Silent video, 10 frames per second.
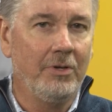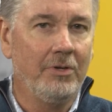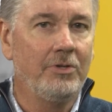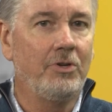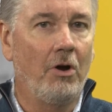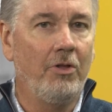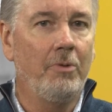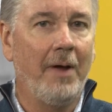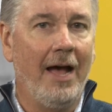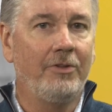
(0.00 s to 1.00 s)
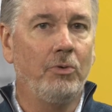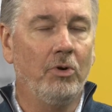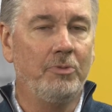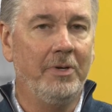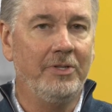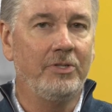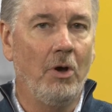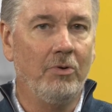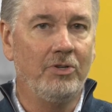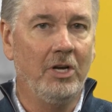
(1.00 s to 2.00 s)
start on their path towards business
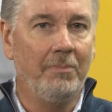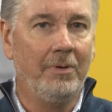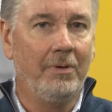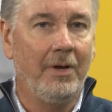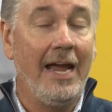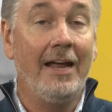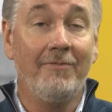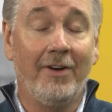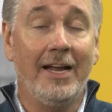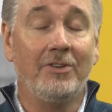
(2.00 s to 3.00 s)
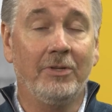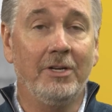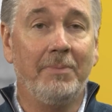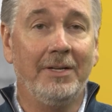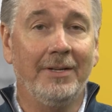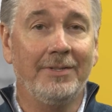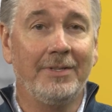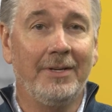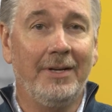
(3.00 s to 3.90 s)
ownership and financial independence.